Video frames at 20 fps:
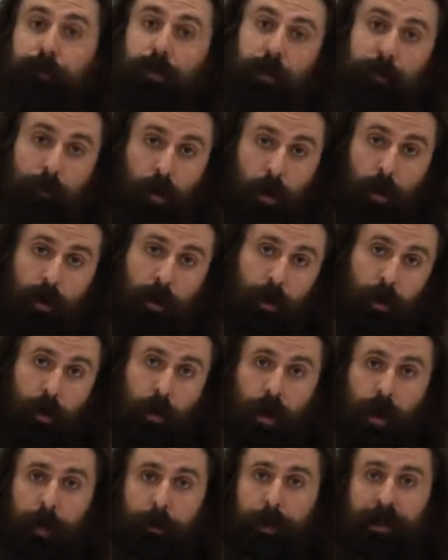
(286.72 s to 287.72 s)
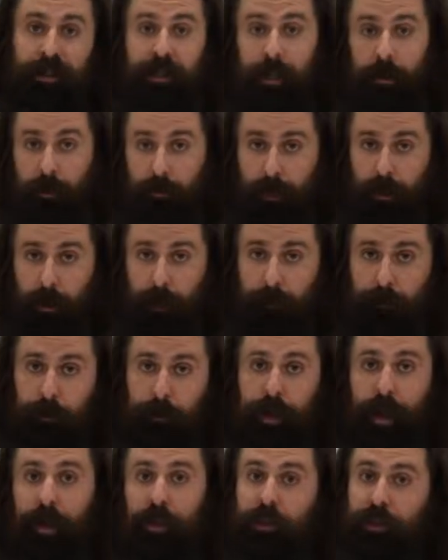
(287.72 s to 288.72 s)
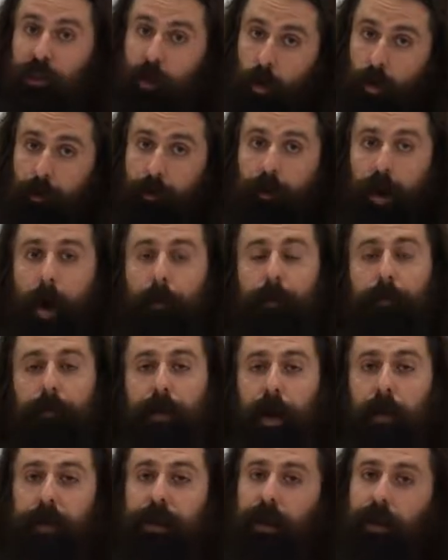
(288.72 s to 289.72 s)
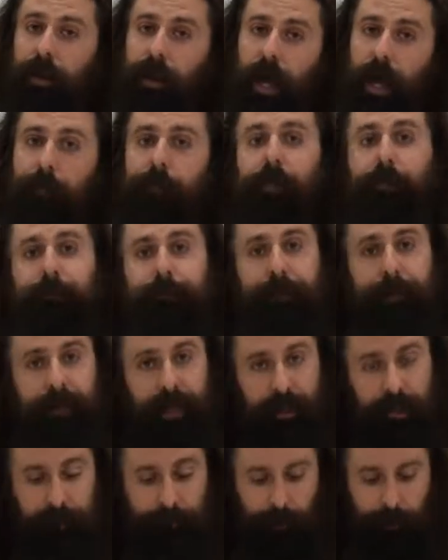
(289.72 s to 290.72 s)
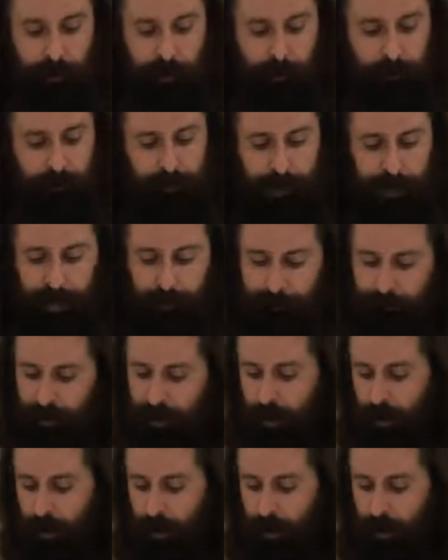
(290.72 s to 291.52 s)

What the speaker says: Tomorrow, I'm actually going to do a video for you guys showing proper mounting and alignment, but that's for another day.